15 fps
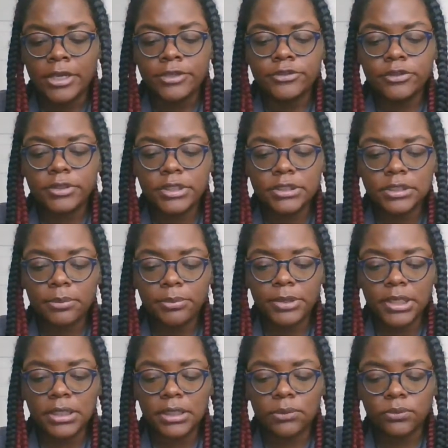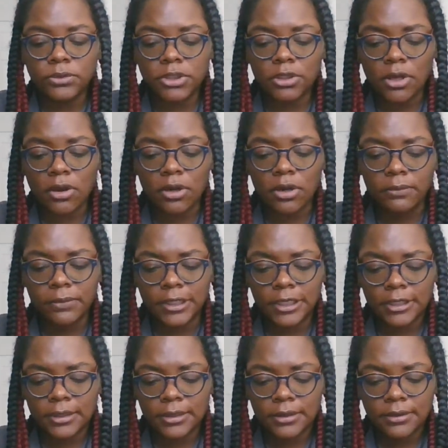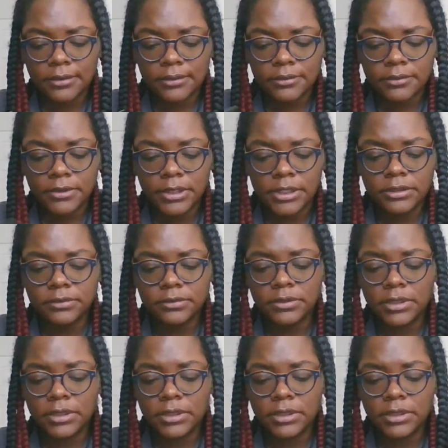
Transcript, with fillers: So this could be the, the karmic. He,